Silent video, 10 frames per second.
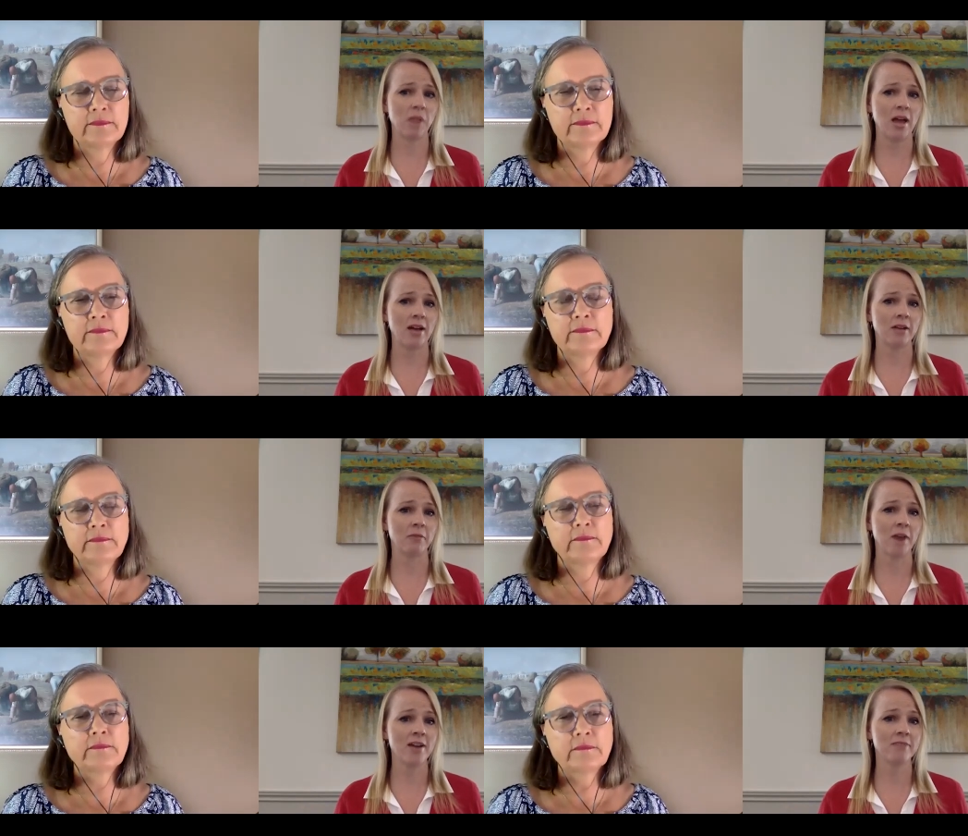Speaker 1: planning,
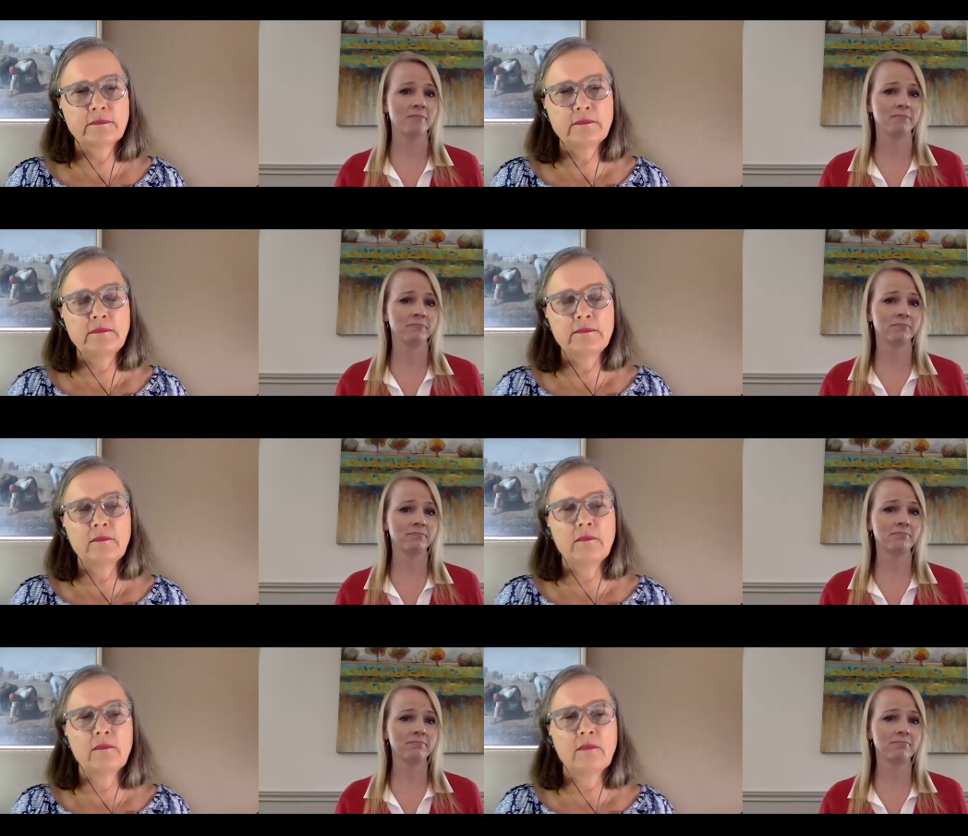right?
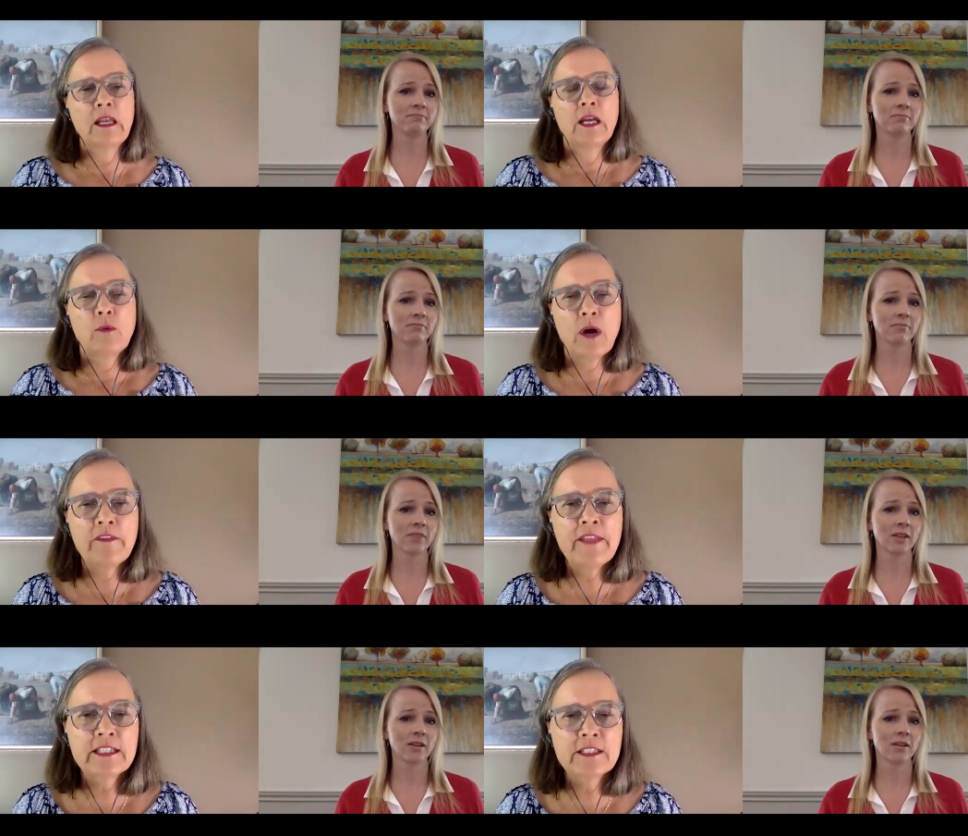
Speaker 2: Well, and
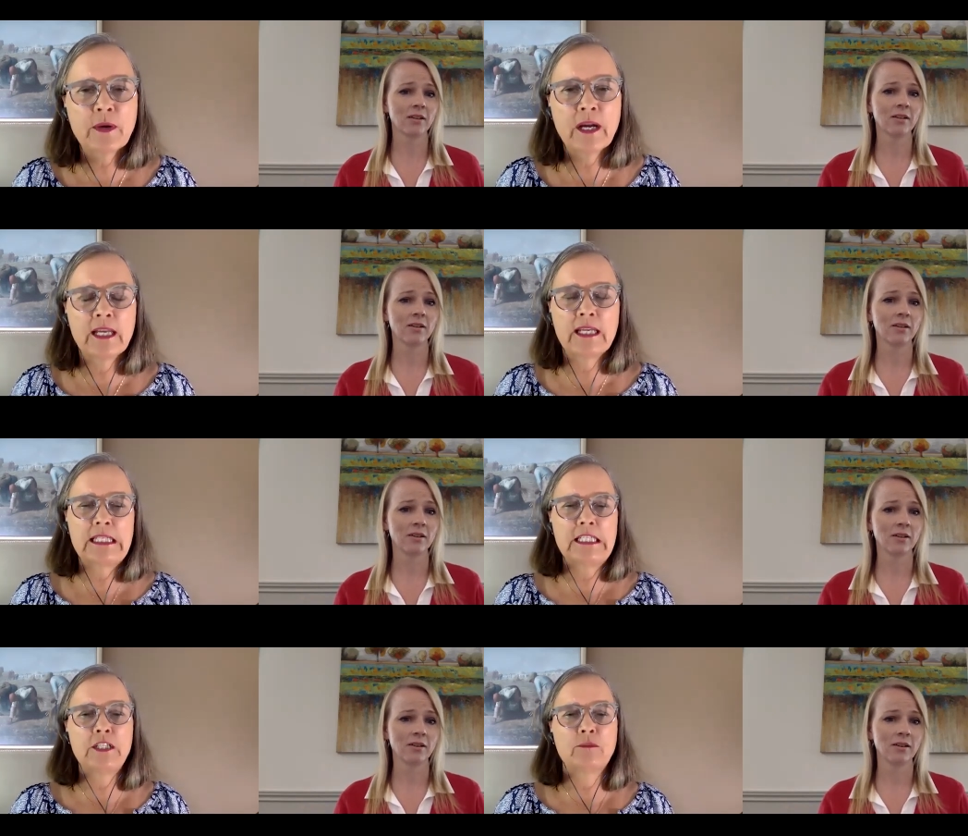that's why, you
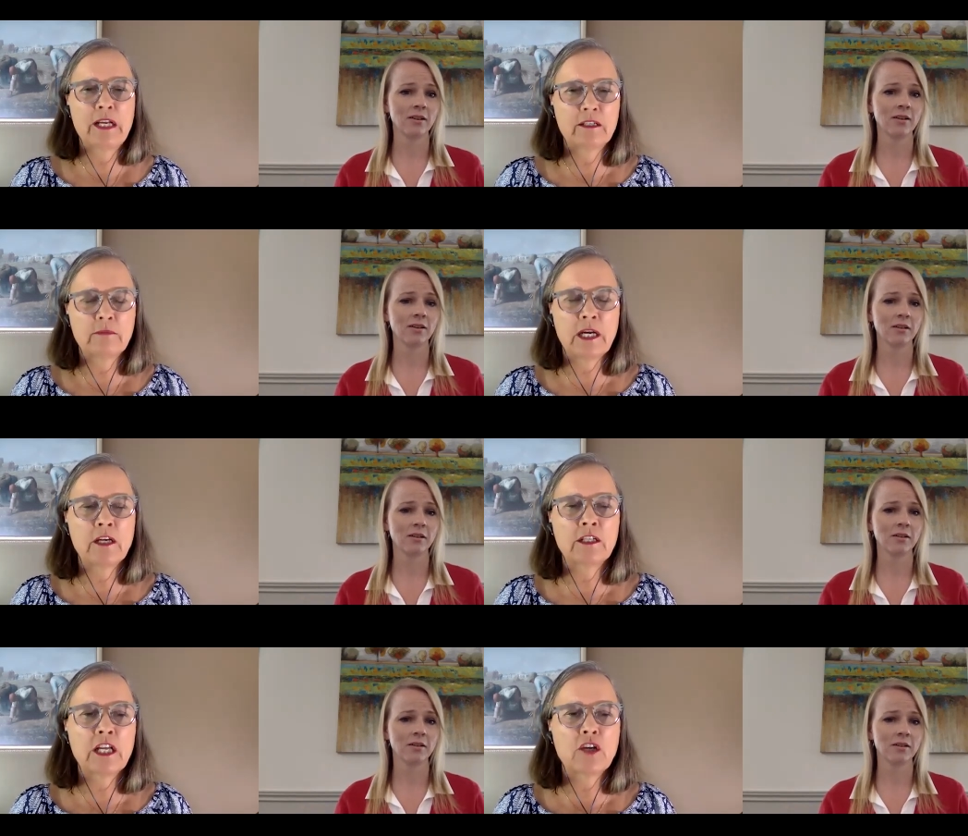know, my, my
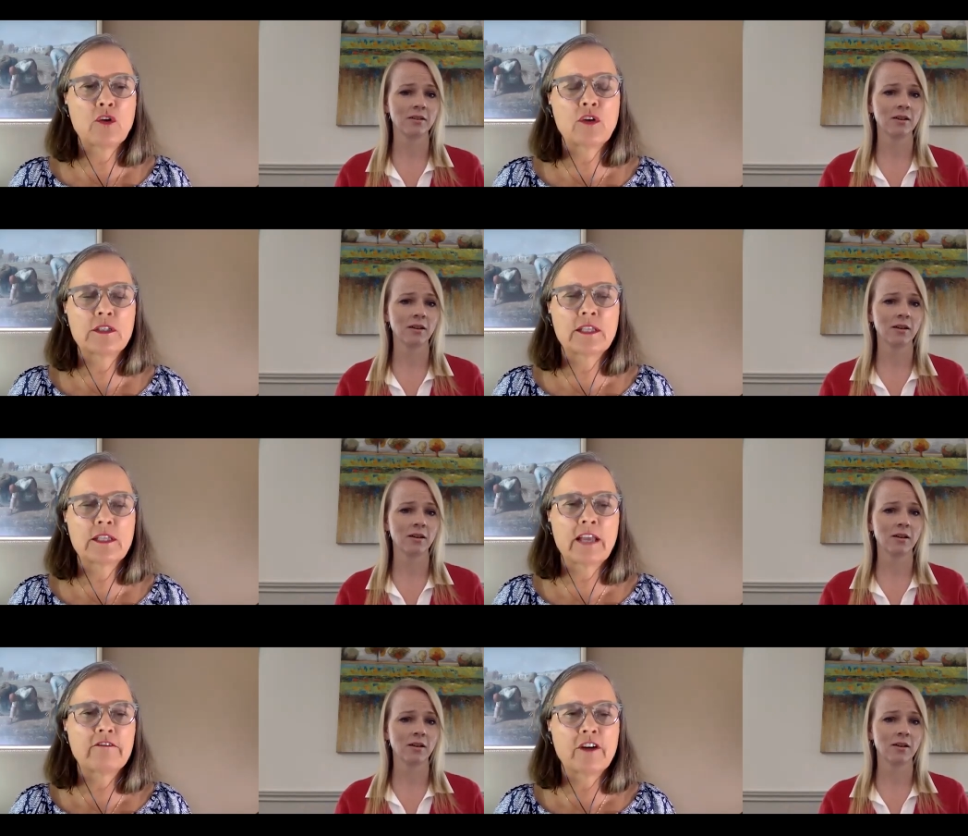online course,
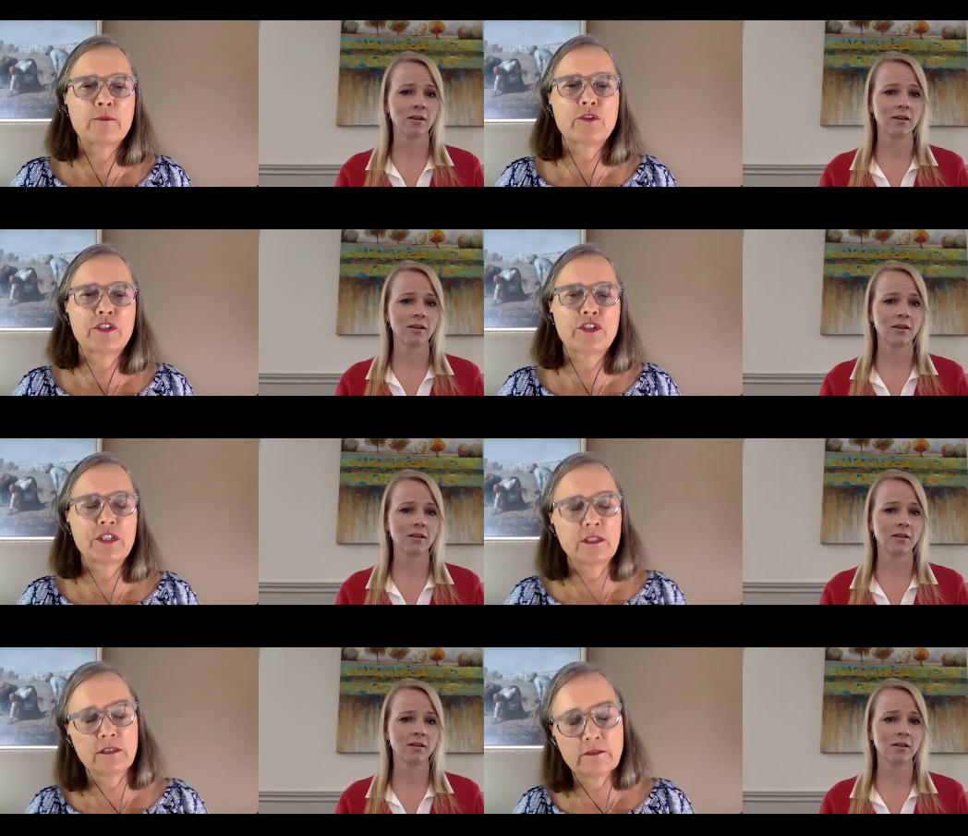Get Farm Nutrition,
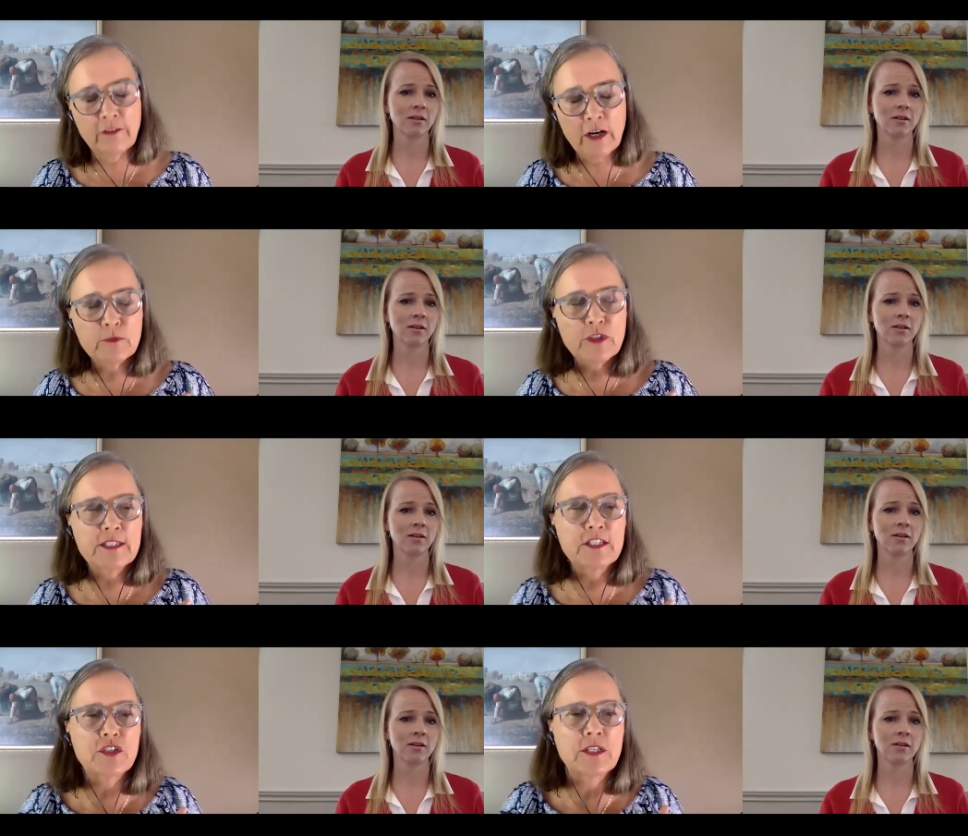farm
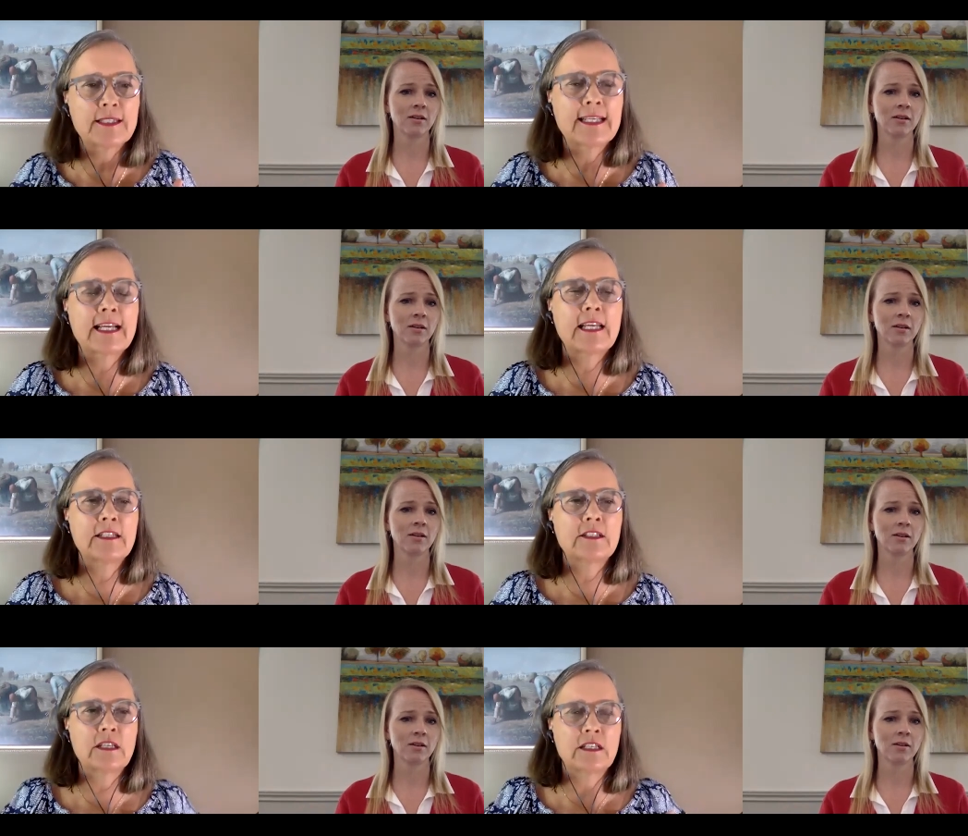transition and STEC is,
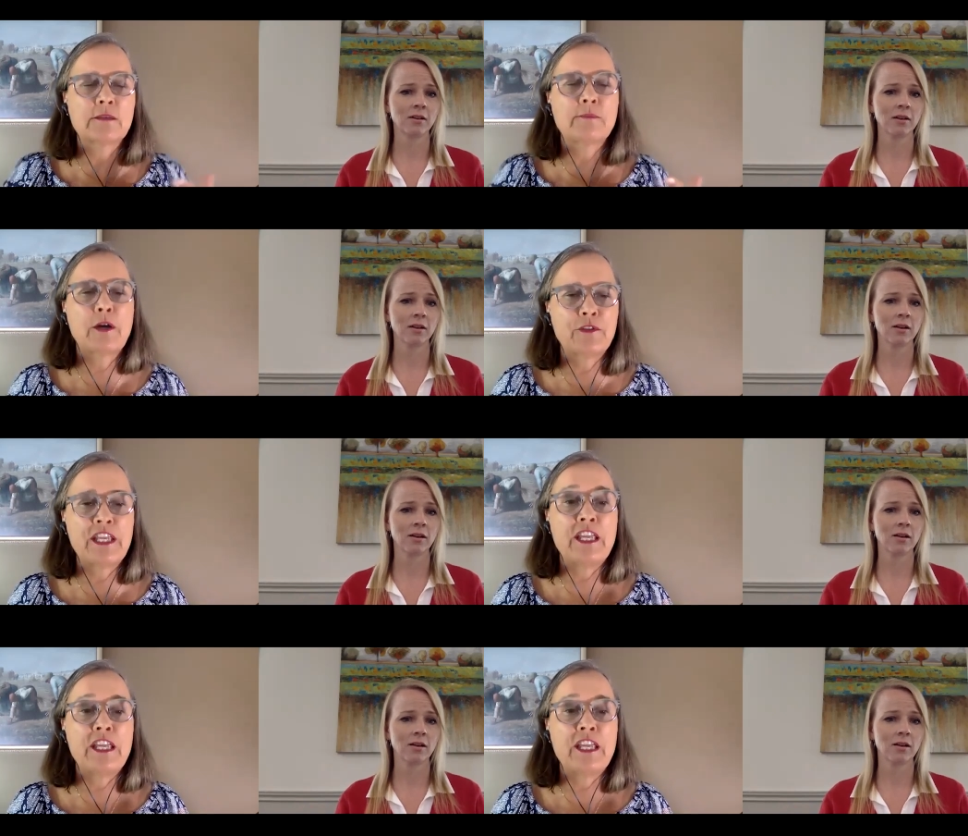is about the